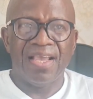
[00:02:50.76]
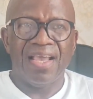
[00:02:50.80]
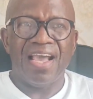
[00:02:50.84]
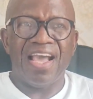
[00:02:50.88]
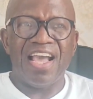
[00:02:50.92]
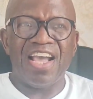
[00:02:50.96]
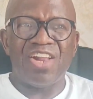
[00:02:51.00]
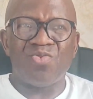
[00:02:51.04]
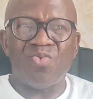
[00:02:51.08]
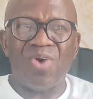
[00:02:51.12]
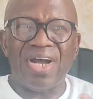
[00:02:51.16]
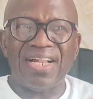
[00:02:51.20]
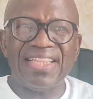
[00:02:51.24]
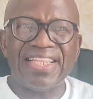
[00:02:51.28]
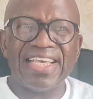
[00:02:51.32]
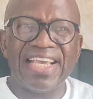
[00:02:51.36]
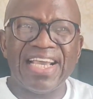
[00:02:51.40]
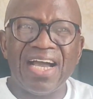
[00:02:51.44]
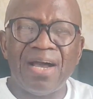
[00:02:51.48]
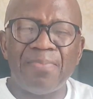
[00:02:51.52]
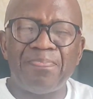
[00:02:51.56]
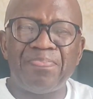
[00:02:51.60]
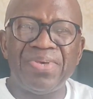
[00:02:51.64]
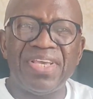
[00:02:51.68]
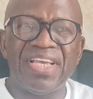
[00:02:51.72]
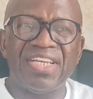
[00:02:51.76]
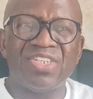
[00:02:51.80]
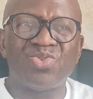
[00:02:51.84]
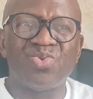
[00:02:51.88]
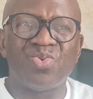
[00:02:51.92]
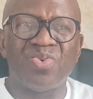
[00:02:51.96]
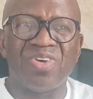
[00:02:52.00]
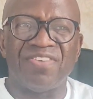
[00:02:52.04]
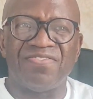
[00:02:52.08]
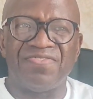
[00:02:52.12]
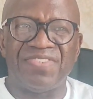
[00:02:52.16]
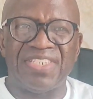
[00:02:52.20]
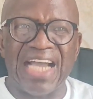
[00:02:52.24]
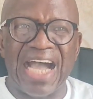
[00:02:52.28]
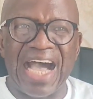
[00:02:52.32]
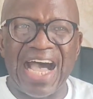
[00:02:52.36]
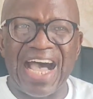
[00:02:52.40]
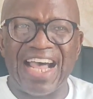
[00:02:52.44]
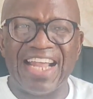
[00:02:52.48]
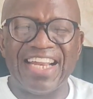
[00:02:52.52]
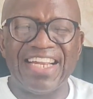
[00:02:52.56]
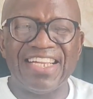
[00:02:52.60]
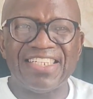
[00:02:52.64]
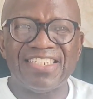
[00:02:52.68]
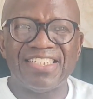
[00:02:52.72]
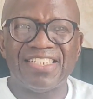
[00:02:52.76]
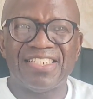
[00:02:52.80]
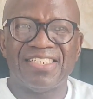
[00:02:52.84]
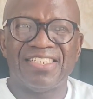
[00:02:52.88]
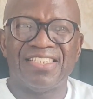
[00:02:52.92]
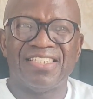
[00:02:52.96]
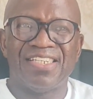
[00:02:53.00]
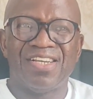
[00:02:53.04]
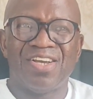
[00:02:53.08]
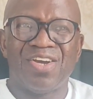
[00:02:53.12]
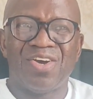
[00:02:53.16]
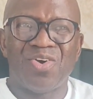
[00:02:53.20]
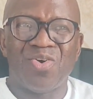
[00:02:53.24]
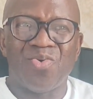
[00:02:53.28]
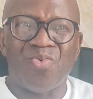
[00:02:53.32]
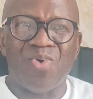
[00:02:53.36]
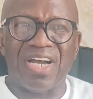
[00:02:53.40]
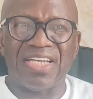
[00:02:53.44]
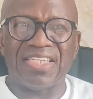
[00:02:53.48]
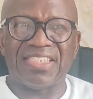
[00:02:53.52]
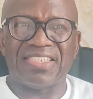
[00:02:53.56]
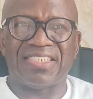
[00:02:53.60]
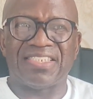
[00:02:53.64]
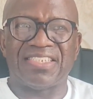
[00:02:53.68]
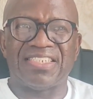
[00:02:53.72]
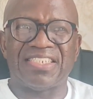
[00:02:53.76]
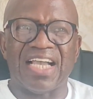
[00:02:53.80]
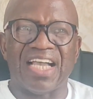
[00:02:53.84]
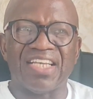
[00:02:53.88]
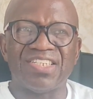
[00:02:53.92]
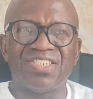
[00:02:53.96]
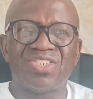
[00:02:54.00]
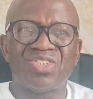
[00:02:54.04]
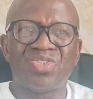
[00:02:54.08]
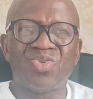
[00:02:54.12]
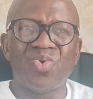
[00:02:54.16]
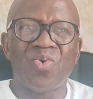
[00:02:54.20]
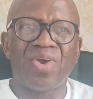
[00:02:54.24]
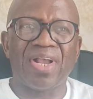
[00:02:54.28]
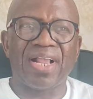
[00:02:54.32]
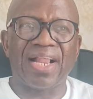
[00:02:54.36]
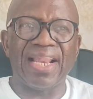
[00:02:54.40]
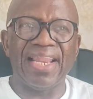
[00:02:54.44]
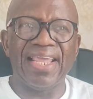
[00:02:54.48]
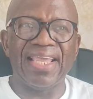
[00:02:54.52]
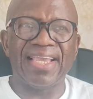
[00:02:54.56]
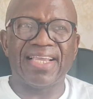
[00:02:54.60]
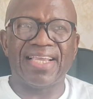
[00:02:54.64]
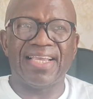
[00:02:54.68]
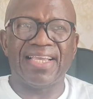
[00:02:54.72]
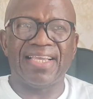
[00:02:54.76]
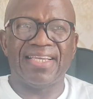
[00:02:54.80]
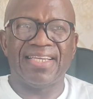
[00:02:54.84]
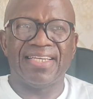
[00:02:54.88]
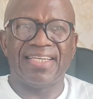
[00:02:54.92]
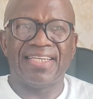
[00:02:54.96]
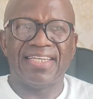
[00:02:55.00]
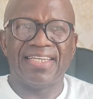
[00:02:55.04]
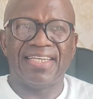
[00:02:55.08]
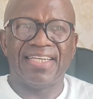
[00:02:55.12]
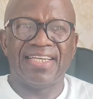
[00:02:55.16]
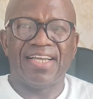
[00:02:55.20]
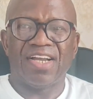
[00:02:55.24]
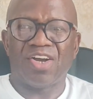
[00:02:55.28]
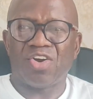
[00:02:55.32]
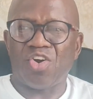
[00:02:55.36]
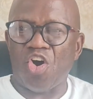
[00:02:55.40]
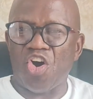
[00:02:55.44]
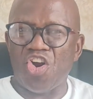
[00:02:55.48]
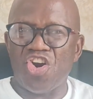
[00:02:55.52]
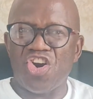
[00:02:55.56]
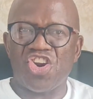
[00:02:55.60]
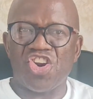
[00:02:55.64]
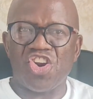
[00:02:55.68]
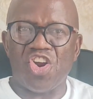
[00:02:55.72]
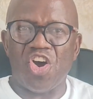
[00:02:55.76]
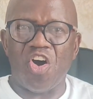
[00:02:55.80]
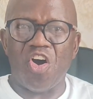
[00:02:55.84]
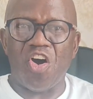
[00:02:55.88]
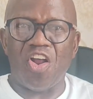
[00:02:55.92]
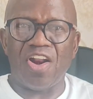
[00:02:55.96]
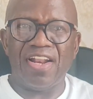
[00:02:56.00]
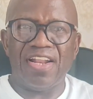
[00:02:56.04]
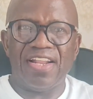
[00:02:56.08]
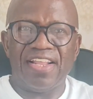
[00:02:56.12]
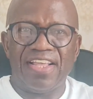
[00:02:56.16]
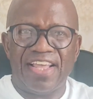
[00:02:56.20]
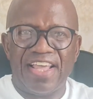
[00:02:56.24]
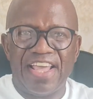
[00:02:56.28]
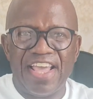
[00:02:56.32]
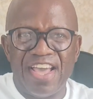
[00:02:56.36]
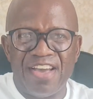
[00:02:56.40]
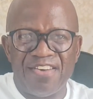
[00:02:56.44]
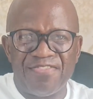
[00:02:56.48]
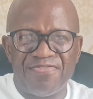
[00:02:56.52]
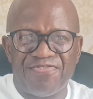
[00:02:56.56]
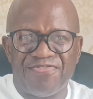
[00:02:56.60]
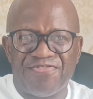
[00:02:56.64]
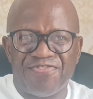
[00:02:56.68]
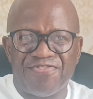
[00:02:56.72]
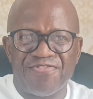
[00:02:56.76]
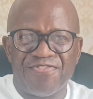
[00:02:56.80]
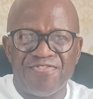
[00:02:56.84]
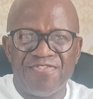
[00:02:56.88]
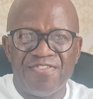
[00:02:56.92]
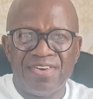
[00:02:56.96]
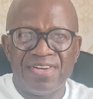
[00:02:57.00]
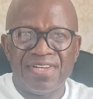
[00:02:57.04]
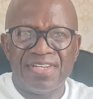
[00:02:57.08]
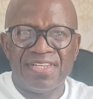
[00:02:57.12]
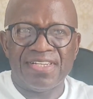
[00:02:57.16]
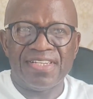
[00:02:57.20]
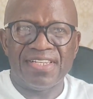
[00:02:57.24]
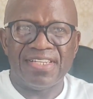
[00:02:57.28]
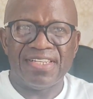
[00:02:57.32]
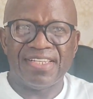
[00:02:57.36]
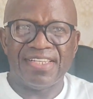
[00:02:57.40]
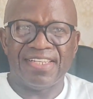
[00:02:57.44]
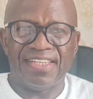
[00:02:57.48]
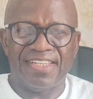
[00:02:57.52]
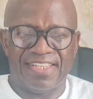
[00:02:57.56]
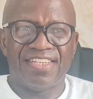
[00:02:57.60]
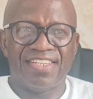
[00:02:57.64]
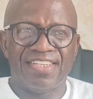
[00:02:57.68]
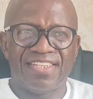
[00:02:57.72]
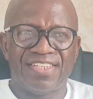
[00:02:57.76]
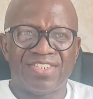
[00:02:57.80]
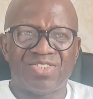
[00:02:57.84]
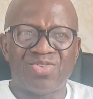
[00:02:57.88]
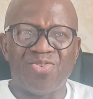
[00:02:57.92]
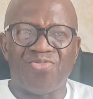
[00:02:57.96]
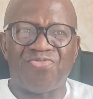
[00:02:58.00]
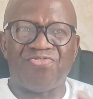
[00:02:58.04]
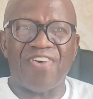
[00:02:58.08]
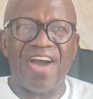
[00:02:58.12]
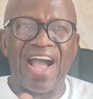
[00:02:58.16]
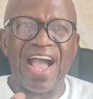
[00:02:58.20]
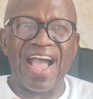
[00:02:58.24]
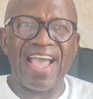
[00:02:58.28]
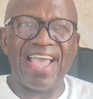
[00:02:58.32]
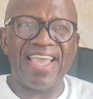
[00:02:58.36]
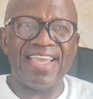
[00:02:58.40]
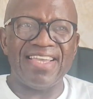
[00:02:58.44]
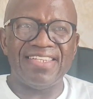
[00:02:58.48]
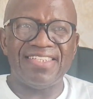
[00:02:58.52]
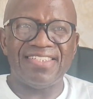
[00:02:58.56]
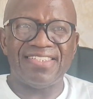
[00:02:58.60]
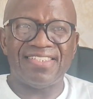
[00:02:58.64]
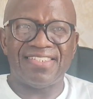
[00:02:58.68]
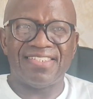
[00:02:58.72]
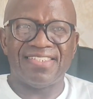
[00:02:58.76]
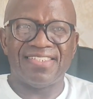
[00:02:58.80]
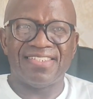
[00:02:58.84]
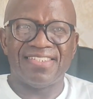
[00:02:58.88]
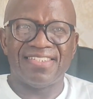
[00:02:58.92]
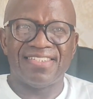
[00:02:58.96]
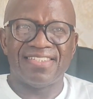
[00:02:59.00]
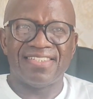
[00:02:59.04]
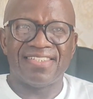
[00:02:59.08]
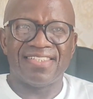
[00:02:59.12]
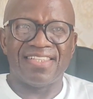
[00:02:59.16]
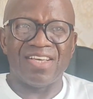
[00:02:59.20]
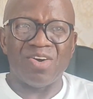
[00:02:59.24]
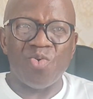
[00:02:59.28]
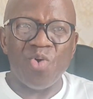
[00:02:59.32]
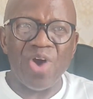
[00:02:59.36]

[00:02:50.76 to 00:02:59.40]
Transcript: And what they appear to have done was just to click Control F to find the